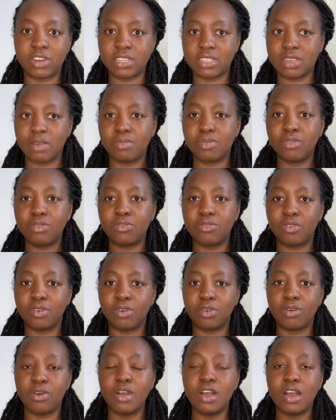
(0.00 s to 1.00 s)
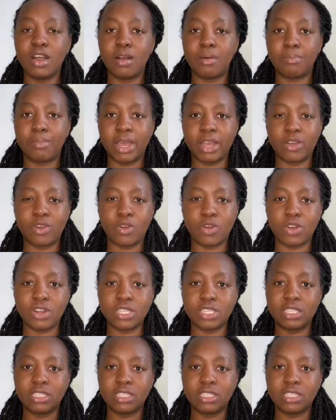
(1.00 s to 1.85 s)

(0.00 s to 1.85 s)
example, for my course,